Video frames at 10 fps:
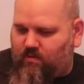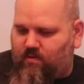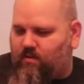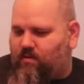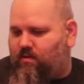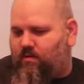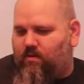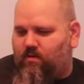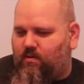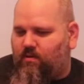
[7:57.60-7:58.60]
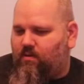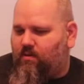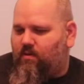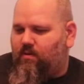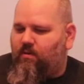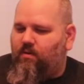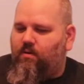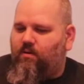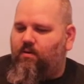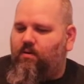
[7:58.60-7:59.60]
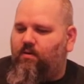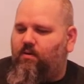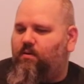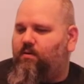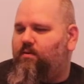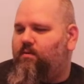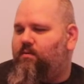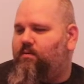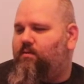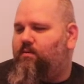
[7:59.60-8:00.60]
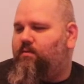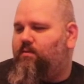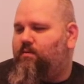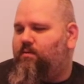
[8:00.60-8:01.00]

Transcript: No words are spoken by the person on screen.